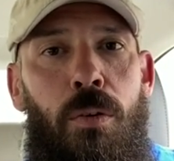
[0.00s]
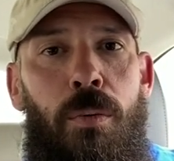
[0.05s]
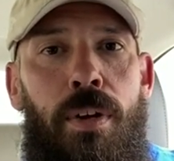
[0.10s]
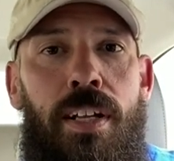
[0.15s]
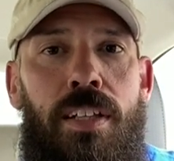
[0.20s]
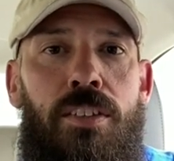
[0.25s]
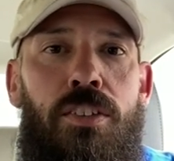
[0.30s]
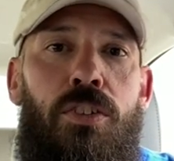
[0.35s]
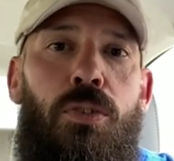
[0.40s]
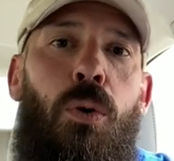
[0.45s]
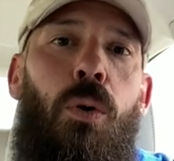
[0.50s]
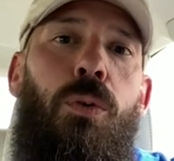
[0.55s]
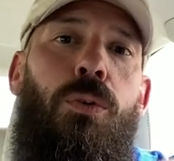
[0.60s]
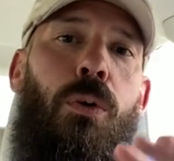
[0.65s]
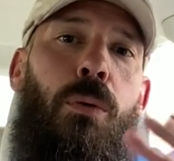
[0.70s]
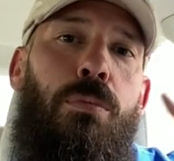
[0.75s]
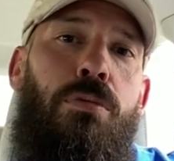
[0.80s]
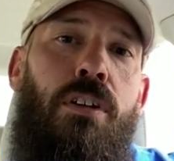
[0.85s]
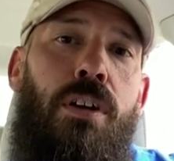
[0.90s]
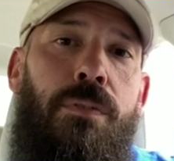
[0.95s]
We had sold
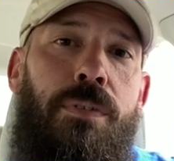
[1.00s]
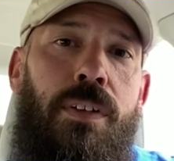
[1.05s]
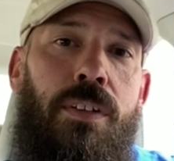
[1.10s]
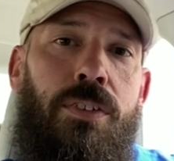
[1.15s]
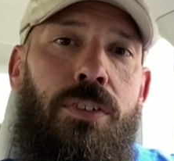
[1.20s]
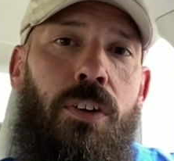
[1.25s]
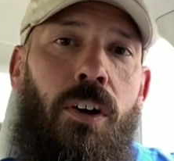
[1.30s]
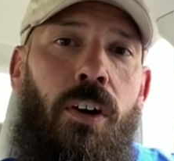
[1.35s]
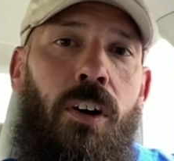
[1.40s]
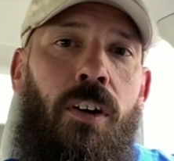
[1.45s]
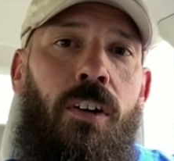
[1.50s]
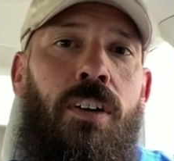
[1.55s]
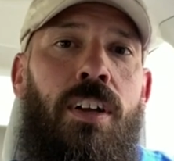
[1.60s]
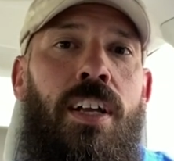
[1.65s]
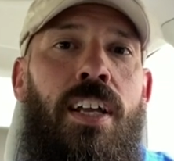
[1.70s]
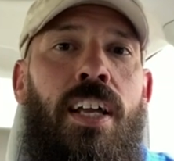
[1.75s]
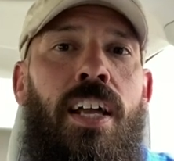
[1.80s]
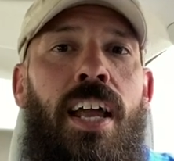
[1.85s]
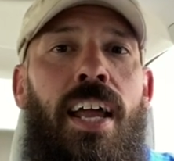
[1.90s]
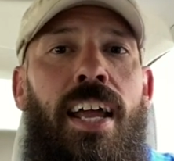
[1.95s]
our previous car,
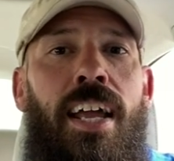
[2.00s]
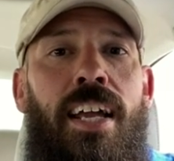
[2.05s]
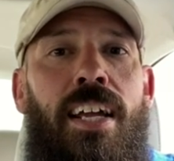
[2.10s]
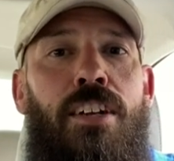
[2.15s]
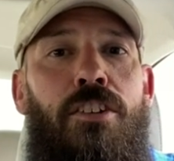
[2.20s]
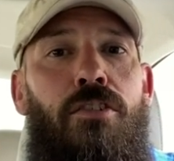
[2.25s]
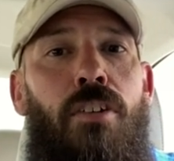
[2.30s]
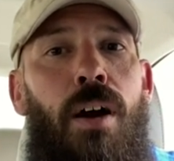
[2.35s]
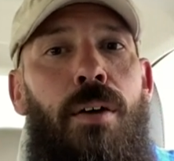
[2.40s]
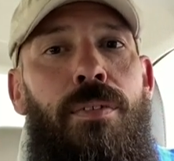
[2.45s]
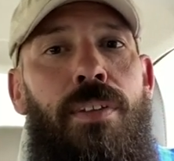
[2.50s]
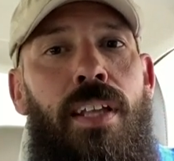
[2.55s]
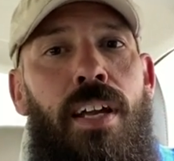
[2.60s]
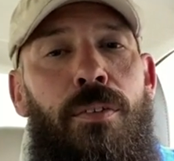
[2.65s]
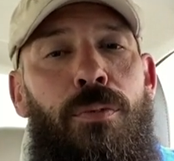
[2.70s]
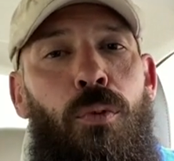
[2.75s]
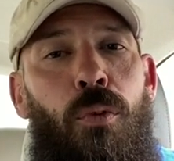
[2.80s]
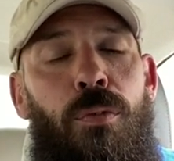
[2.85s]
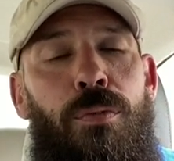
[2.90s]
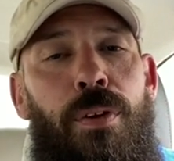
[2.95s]
and driving the
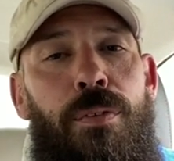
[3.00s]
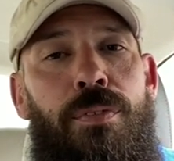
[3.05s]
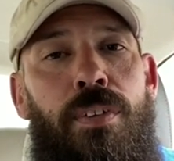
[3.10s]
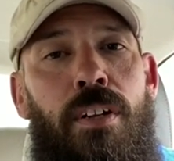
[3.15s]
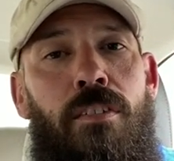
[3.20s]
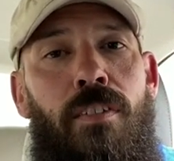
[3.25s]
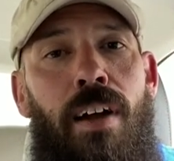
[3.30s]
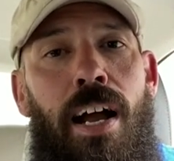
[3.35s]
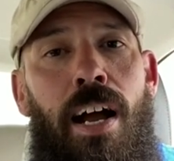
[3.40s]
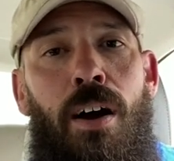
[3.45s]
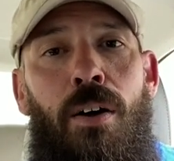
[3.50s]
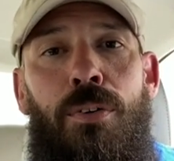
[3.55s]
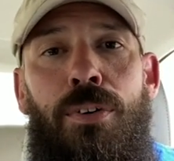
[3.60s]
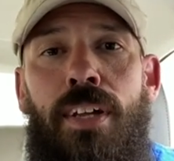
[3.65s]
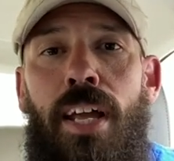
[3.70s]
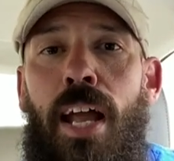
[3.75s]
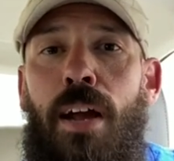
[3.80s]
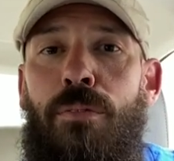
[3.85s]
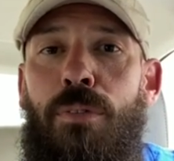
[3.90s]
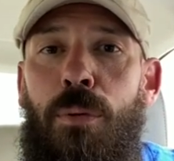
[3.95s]
F450 around
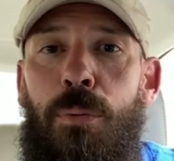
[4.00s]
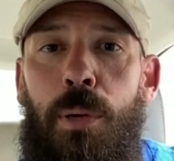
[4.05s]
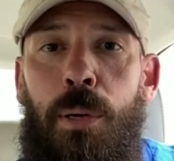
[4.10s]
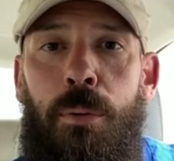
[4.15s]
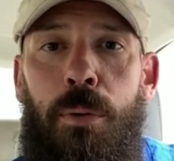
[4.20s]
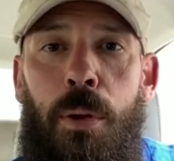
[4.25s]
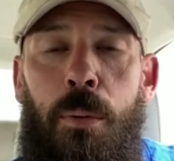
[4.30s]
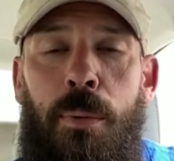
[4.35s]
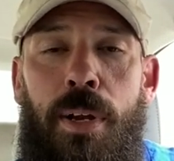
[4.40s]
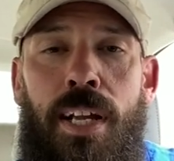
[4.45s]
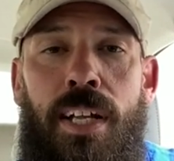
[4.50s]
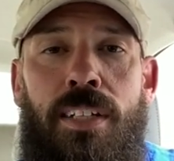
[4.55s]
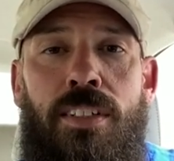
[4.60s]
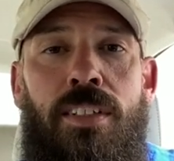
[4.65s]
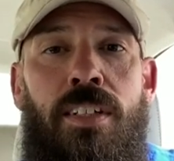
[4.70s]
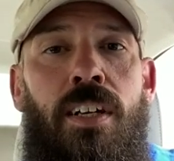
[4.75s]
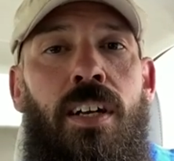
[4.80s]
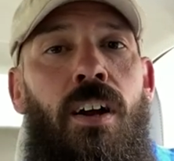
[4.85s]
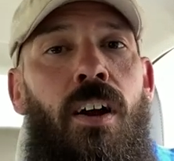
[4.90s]
everywhere we went,